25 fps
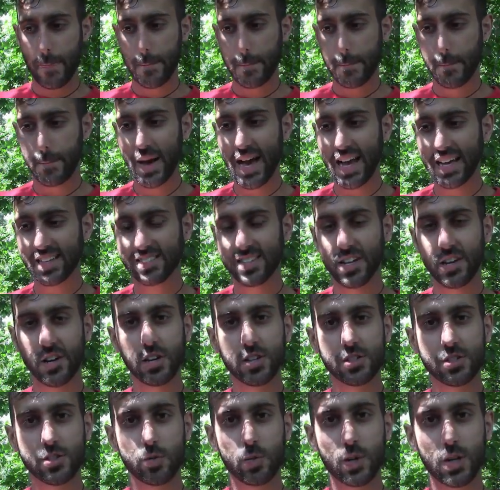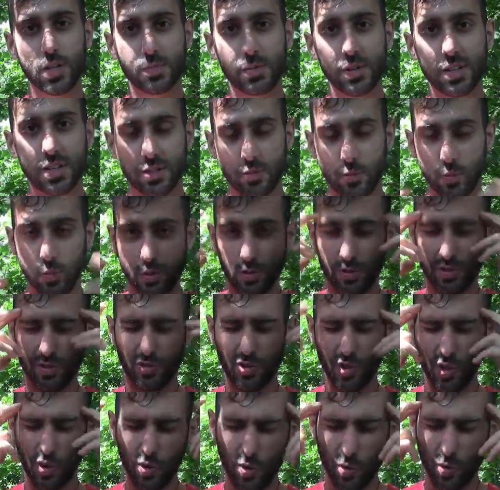pass that on to us because we're
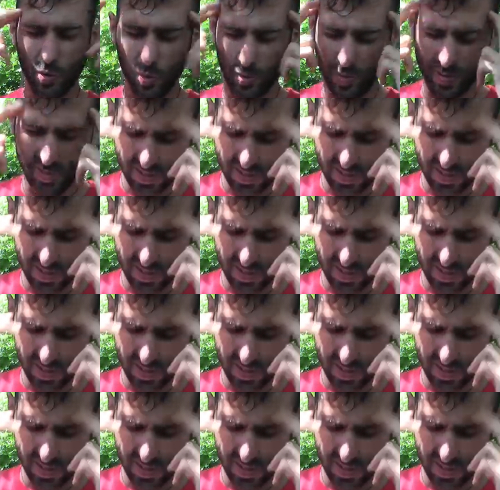so